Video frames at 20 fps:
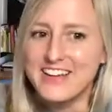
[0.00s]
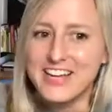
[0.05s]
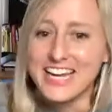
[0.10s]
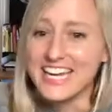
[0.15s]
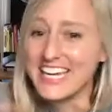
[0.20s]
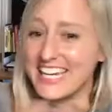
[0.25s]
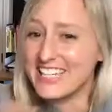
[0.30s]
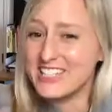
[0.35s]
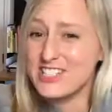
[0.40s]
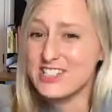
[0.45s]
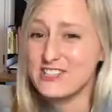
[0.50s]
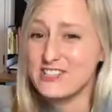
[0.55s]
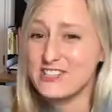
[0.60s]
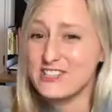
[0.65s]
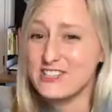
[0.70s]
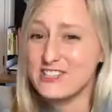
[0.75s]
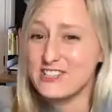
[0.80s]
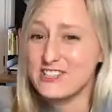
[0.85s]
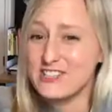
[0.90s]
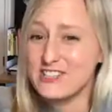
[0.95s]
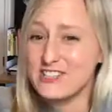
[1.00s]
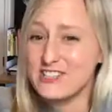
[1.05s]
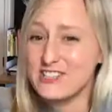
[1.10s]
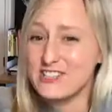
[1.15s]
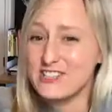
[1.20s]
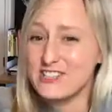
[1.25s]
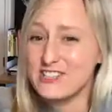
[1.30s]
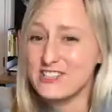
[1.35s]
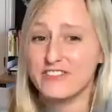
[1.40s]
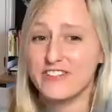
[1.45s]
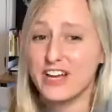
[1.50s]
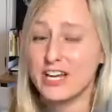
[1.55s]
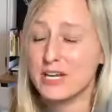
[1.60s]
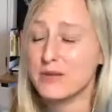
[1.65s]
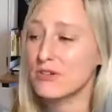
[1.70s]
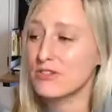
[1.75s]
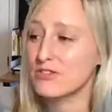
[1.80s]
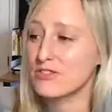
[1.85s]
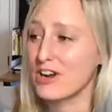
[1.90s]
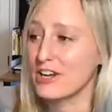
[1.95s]
Each of these images is very
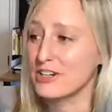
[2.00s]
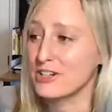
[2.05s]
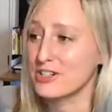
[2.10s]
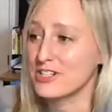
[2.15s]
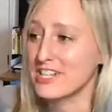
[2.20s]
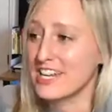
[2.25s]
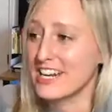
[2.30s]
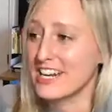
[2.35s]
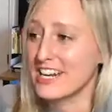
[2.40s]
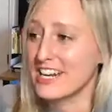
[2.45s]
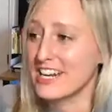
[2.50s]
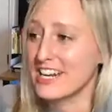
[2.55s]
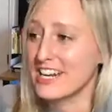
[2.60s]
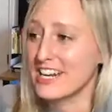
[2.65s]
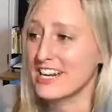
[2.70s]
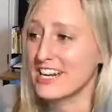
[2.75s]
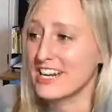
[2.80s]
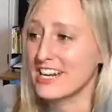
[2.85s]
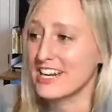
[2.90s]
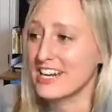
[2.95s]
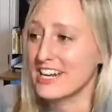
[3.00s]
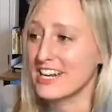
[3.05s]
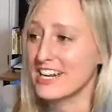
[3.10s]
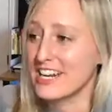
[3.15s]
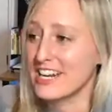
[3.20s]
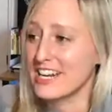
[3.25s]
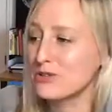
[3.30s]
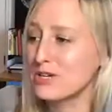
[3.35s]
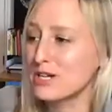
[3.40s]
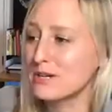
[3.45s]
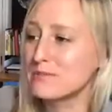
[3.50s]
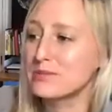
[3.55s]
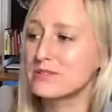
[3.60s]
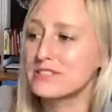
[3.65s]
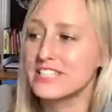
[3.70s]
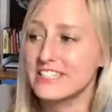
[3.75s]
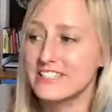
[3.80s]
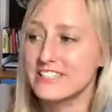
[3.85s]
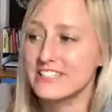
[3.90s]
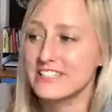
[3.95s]
valuable for understanding the data and tell you
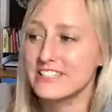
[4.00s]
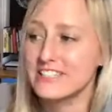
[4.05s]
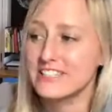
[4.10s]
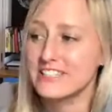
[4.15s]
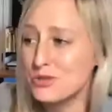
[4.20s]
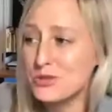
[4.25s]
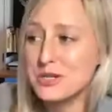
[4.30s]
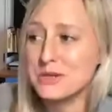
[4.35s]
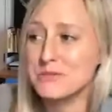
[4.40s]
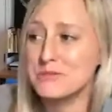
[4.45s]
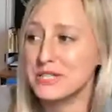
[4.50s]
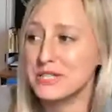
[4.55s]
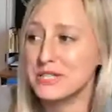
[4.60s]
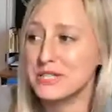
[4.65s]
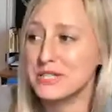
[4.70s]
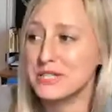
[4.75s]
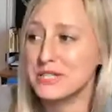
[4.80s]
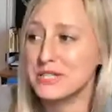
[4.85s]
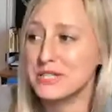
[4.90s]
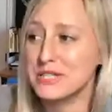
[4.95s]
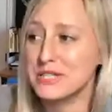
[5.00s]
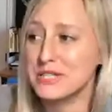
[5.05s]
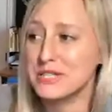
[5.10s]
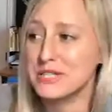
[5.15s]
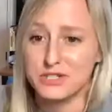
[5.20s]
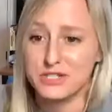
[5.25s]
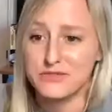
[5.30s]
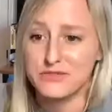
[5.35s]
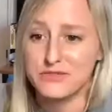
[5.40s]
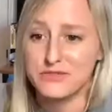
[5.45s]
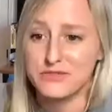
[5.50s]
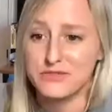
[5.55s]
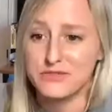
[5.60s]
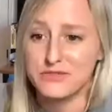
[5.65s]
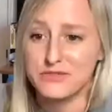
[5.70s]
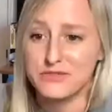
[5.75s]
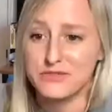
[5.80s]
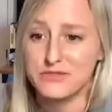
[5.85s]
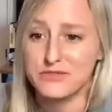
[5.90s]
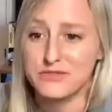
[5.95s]
two completely different stories for the
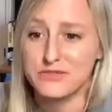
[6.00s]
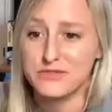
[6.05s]
business.